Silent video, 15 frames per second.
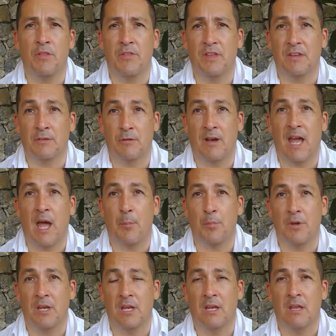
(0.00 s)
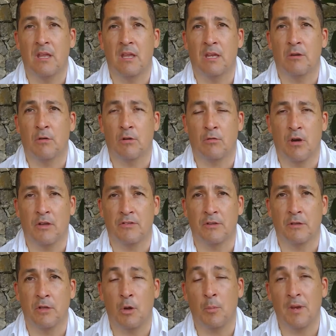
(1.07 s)
the things that are happening, you know, across
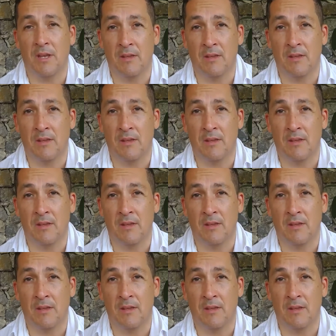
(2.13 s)
the globe.